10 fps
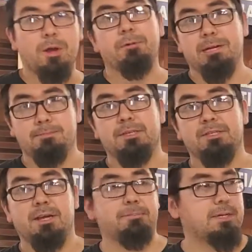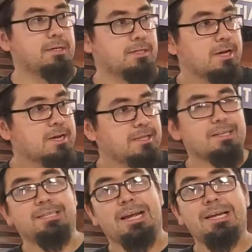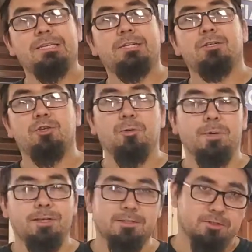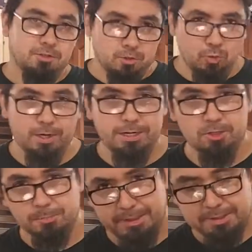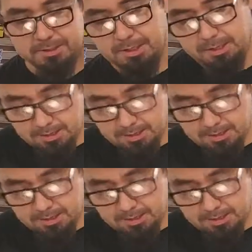we can miss that because that is an 18-inch opening. This is a 20-inch base.